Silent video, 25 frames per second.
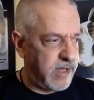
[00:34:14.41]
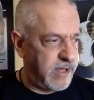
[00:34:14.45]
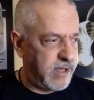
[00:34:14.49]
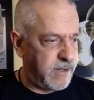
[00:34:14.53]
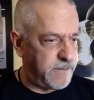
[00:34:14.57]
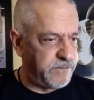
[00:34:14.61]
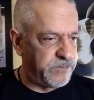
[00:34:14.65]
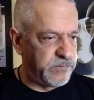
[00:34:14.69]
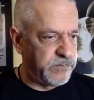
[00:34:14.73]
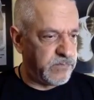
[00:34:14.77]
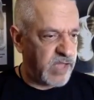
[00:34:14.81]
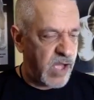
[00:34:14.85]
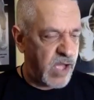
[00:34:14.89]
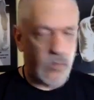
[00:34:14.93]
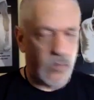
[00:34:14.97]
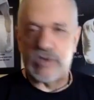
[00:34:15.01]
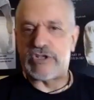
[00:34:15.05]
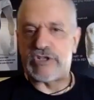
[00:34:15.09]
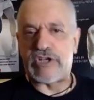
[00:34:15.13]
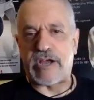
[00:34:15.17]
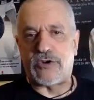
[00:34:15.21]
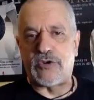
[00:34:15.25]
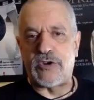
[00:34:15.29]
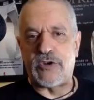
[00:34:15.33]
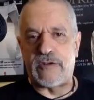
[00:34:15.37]

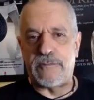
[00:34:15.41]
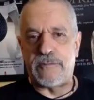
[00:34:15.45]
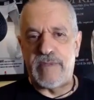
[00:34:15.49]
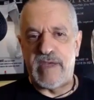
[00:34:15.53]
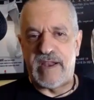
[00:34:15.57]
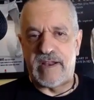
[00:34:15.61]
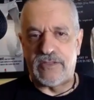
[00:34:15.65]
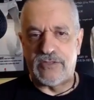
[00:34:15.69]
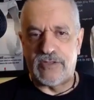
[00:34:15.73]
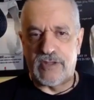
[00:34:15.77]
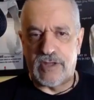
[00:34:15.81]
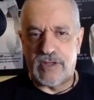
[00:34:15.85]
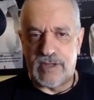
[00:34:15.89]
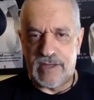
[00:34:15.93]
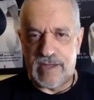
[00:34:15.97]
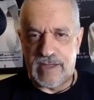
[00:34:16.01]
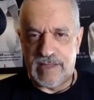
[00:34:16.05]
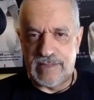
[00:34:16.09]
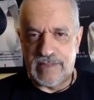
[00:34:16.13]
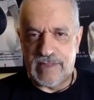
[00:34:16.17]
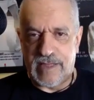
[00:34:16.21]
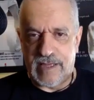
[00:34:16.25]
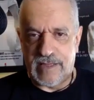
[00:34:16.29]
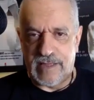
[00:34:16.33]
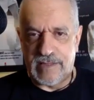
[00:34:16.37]
I wish I could have been in
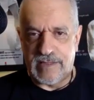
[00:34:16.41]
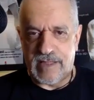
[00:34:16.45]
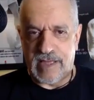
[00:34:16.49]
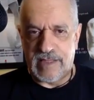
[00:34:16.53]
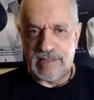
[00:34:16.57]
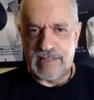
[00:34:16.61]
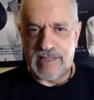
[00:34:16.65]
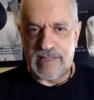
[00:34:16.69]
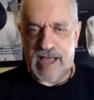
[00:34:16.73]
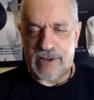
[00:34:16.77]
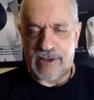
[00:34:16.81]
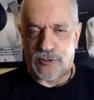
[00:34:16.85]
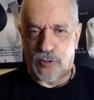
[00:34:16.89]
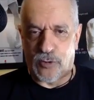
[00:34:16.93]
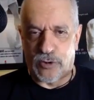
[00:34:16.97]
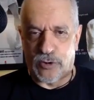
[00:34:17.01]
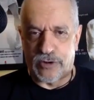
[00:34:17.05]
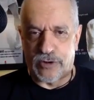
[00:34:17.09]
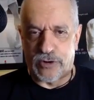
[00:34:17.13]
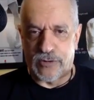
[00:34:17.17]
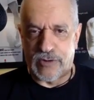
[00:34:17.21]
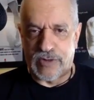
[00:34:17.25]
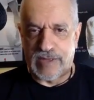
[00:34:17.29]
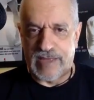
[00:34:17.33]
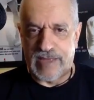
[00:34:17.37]
that
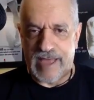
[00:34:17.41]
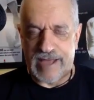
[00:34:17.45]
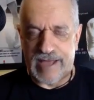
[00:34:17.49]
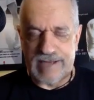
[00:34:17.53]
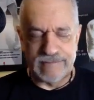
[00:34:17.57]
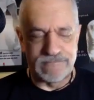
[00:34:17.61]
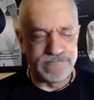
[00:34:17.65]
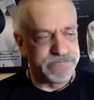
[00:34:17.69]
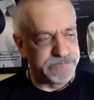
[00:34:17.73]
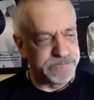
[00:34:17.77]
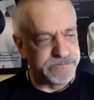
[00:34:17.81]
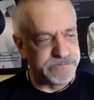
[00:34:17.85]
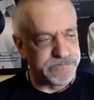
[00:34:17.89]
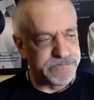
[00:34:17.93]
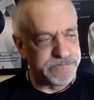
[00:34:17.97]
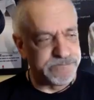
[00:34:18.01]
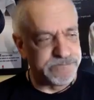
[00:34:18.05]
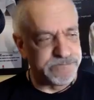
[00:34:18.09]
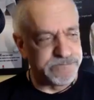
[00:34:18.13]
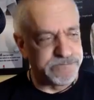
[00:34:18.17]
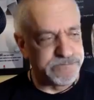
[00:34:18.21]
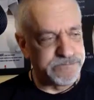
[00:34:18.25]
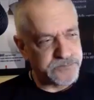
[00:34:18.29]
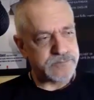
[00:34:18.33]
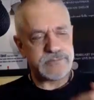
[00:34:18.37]
corner again
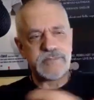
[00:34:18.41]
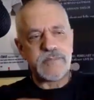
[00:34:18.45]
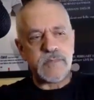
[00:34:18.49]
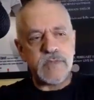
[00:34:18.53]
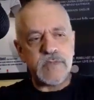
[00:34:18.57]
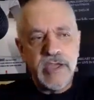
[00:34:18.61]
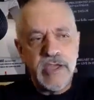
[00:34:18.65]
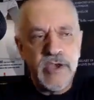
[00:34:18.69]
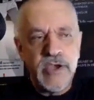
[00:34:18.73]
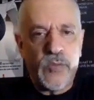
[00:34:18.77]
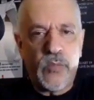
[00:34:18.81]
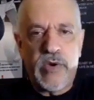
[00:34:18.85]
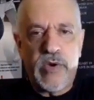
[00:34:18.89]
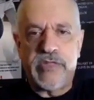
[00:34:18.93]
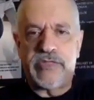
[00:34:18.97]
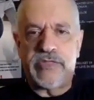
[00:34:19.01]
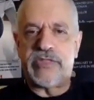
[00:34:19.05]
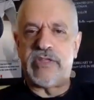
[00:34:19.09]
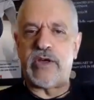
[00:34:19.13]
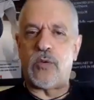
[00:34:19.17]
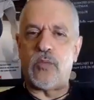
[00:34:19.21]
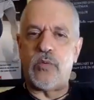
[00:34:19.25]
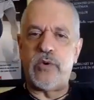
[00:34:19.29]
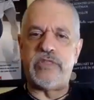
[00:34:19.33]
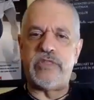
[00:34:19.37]

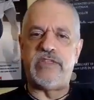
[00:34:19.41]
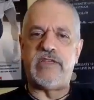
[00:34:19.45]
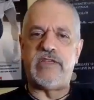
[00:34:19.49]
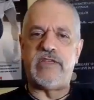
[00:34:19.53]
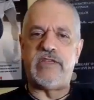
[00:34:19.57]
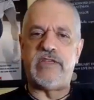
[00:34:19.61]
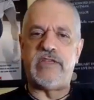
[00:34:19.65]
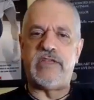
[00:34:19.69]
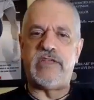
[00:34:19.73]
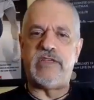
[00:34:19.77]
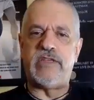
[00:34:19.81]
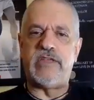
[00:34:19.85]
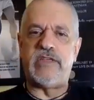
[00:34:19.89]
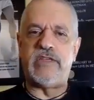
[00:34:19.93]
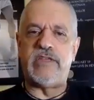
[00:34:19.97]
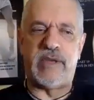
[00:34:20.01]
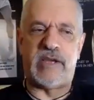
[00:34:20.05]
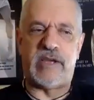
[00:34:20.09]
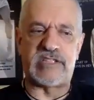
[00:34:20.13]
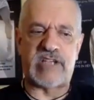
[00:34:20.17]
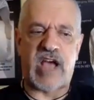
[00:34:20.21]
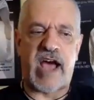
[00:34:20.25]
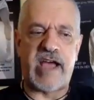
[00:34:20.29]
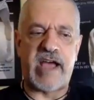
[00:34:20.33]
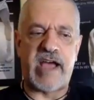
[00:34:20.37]
with
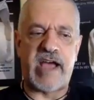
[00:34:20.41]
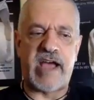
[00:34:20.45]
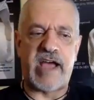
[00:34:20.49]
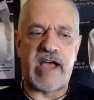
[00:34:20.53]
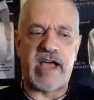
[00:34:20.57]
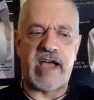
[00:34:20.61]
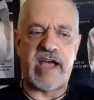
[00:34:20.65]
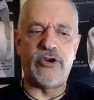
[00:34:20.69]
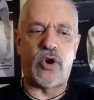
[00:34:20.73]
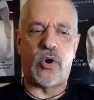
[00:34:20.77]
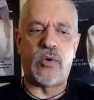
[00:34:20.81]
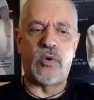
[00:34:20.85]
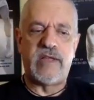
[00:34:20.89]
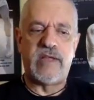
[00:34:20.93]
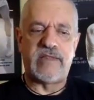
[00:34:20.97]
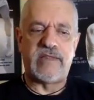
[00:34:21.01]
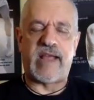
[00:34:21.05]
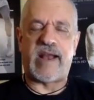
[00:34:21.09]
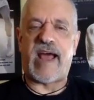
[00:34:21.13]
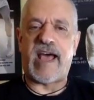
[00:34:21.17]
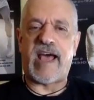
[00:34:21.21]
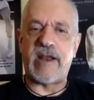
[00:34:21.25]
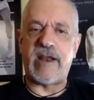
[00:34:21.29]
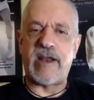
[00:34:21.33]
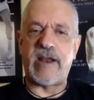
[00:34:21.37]
Yildirim, because I know
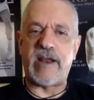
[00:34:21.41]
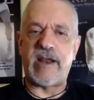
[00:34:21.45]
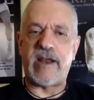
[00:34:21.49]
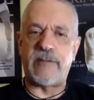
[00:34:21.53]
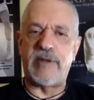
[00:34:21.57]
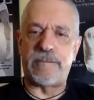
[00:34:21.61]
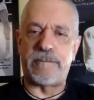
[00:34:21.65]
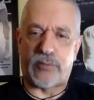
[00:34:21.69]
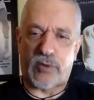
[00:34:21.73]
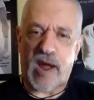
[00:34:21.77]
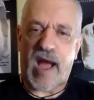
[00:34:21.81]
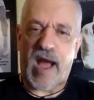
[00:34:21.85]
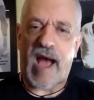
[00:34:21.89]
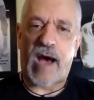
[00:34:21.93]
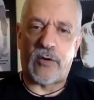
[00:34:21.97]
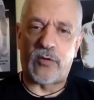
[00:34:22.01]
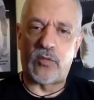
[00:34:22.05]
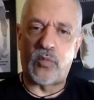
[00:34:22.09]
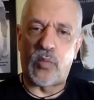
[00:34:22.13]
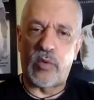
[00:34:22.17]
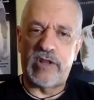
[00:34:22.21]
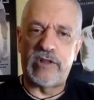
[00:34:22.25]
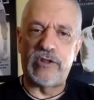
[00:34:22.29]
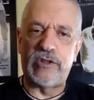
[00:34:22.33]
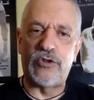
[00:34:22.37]
that I'd have been
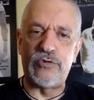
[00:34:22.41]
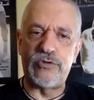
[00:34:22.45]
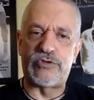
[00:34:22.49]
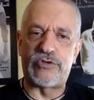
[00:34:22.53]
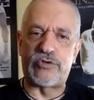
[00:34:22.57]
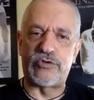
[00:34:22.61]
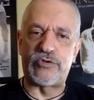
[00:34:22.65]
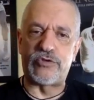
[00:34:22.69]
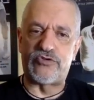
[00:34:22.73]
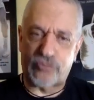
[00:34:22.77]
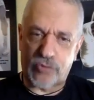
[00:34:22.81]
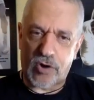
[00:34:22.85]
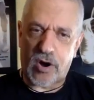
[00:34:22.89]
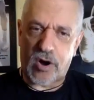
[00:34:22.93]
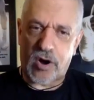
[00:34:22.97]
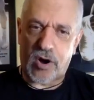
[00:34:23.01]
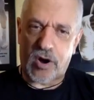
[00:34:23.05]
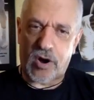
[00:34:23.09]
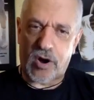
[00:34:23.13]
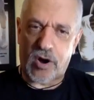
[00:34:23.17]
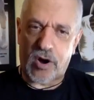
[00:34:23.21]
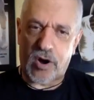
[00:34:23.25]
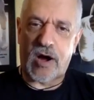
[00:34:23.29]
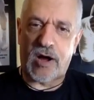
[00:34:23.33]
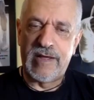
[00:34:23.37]
proud, win, lose, or
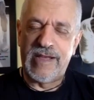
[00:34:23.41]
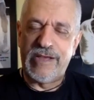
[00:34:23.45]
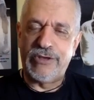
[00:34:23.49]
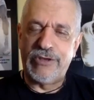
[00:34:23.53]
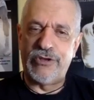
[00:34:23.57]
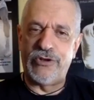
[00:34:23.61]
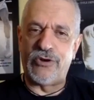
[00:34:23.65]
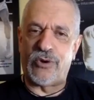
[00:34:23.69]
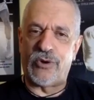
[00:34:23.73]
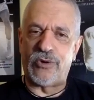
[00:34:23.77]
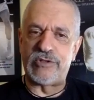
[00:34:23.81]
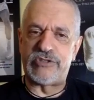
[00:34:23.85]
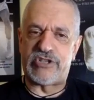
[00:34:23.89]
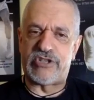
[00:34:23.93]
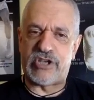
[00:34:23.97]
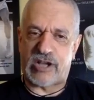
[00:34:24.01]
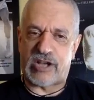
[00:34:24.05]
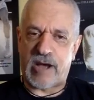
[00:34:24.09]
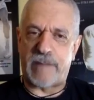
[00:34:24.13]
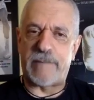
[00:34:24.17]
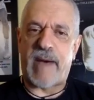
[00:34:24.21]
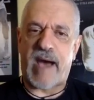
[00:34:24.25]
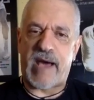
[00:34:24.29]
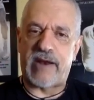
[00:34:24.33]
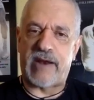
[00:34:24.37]
draw,
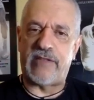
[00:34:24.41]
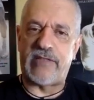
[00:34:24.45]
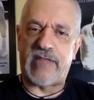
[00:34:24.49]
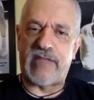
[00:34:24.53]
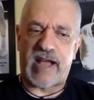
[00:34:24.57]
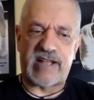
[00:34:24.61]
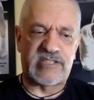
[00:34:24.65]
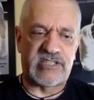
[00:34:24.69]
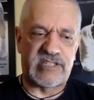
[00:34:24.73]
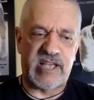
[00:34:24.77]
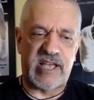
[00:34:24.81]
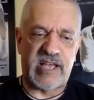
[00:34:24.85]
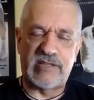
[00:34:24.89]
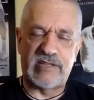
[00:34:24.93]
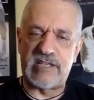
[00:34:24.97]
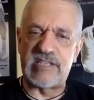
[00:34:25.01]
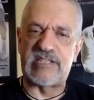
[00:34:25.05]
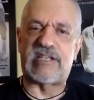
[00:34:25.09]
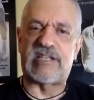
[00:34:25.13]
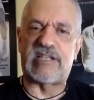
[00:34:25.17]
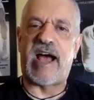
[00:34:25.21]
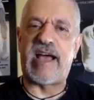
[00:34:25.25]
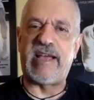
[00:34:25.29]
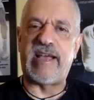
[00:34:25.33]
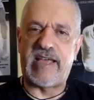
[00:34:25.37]
to come out of that
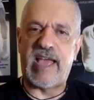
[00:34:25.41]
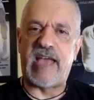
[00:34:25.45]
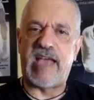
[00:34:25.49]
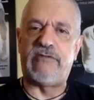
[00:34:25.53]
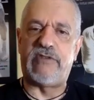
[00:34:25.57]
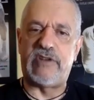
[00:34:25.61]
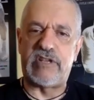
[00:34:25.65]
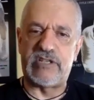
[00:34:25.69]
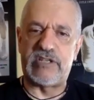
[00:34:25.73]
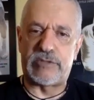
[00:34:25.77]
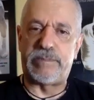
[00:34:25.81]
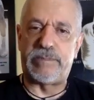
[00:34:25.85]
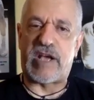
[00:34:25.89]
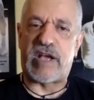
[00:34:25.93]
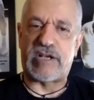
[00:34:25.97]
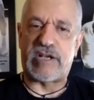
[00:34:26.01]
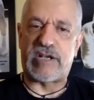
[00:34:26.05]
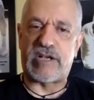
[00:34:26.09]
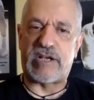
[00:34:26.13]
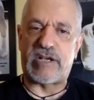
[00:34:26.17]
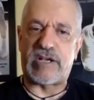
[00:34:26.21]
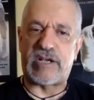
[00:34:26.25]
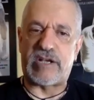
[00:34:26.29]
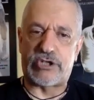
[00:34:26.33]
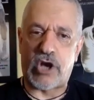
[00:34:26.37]
saying this guy gave it his
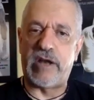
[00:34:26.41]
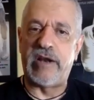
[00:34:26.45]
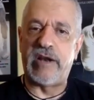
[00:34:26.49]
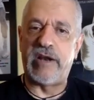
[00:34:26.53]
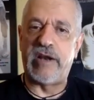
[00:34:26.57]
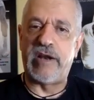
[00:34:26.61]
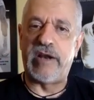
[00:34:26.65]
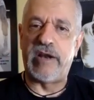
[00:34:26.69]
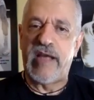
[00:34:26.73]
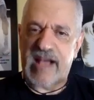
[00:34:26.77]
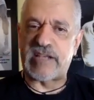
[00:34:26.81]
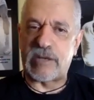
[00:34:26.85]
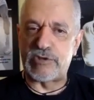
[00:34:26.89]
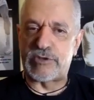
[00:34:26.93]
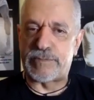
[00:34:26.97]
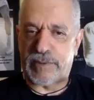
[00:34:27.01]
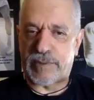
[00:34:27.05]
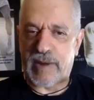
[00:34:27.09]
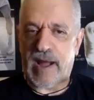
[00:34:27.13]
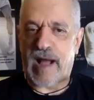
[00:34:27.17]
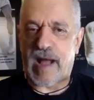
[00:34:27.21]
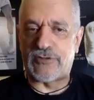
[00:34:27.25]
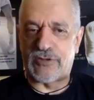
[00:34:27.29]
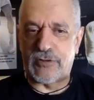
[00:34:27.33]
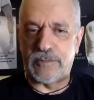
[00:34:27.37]
best shot, as I
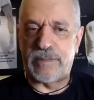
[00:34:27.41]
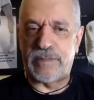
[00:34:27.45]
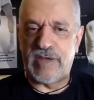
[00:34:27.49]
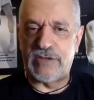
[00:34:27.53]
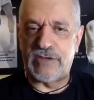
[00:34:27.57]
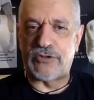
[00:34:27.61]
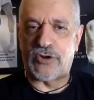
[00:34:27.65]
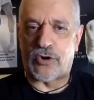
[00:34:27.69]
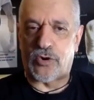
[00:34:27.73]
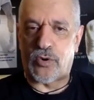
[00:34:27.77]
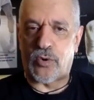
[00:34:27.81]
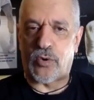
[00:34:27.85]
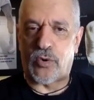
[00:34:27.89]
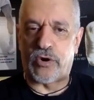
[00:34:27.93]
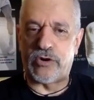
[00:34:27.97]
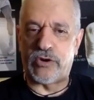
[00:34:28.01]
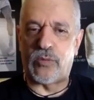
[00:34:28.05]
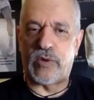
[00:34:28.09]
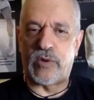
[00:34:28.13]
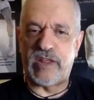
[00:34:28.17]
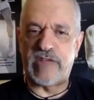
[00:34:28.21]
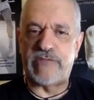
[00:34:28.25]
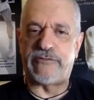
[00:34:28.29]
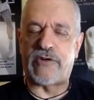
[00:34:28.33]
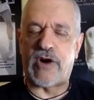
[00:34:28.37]
was proud to be in the
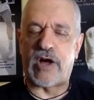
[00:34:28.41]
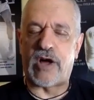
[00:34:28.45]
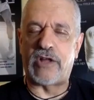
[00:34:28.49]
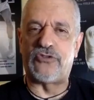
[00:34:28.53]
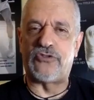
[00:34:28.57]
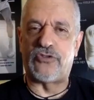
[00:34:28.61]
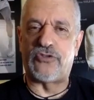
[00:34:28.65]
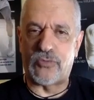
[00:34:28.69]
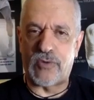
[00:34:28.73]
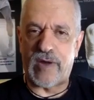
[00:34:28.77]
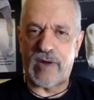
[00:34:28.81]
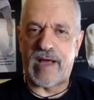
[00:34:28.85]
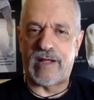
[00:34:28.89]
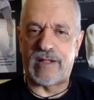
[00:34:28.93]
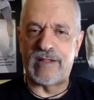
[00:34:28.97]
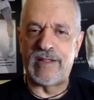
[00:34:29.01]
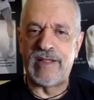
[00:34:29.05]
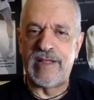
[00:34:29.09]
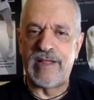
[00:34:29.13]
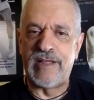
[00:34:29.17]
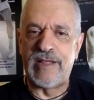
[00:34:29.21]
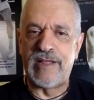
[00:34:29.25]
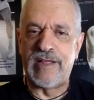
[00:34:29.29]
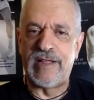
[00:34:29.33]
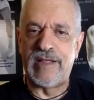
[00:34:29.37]
corner when he fought
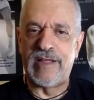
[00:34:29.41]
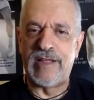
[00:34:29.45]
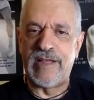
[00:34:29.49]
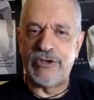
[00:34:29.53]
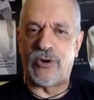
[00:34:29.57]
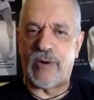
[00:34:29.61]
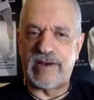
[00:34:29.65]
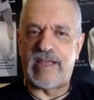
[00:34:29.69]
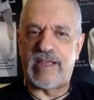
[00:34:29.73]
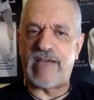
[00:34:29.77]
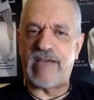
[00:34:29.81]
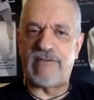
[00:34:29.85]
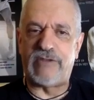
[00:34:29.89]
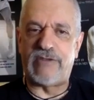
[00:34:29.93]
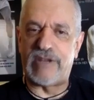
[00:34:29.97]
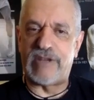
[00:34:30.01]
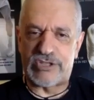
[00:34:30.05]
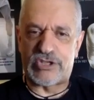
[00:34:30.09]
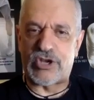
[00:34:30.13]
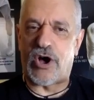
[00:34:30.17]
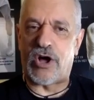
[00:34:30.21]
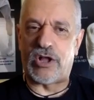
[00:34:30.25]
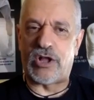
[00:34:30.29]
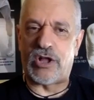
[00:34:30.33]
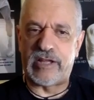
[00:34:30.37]
Durrell, and
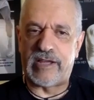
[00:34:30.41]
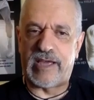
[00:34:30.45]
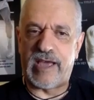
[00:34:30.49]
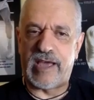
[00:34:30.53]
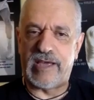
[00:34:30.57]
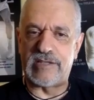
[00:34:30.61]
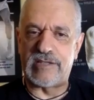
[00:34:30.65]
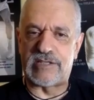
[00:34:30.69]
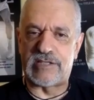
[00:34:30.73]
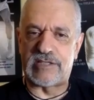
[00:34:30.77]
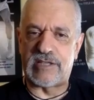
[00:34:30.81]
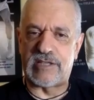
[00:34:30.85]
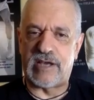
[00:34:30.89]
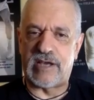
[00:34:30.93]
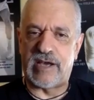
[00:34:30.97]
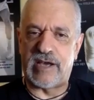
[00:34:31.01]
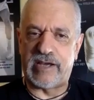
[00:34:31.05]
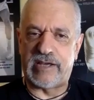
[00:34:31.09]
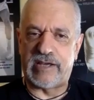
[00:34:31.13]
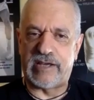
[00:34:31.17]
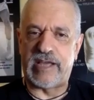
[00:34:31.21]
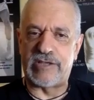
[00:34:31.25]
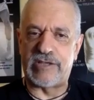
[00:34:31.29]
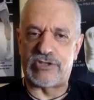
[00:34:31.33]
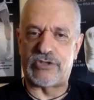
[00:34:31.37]
gave it his all against
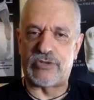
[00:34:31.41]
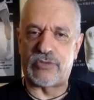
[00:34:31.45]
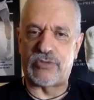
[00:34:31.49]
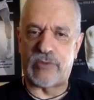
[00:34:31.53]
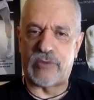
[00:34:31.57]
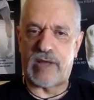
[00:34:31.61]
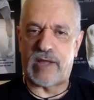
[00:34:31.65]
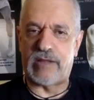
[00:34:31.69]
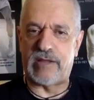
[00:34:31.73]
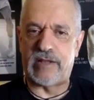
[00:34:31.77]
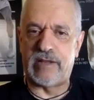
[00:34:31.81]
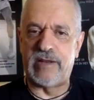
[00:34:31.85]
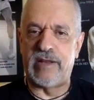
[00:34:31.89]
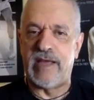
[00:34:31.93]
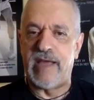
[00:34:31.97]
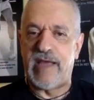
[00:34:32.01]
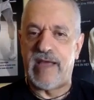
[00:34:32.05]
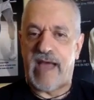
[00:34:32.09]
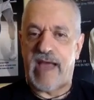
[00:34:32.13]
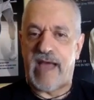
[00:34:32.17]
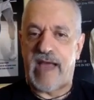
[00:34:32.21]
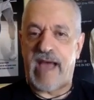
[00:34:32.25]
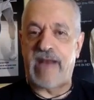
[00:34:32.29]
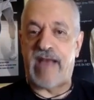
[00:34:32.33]
Durrell.